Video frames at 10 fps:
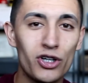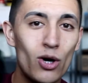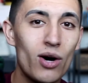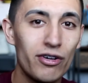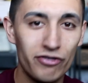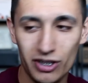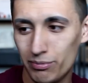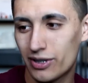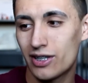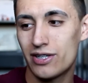No on feet
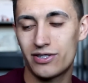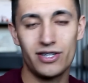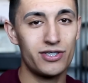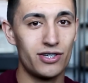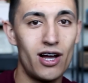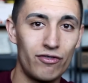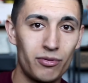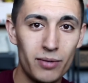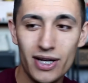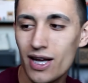because these are not
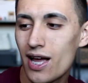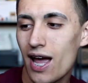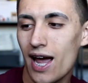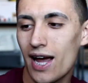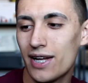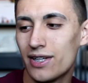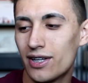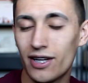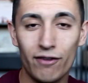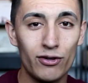for me. And
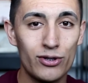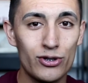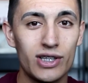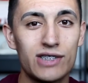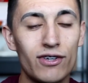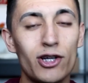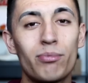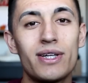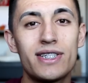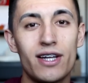uh, if you enjoyed this video,
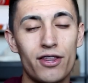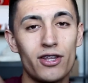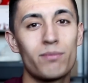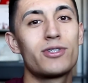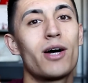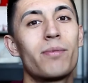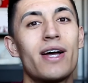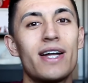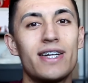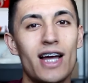please hit a thumbs up
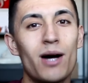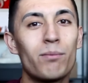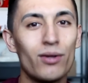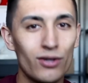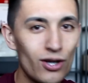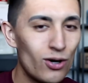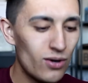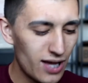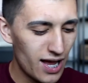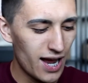down
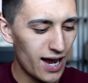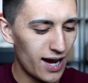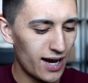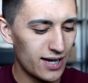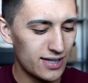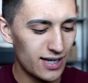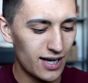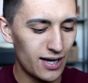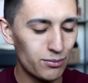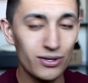below, and
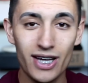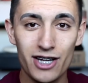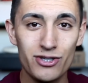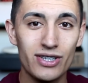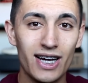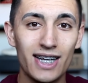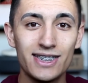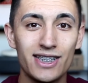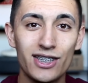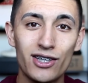I will catch you
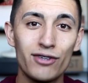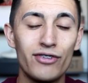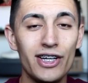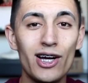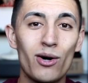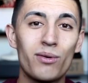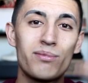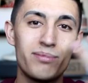guys in another video.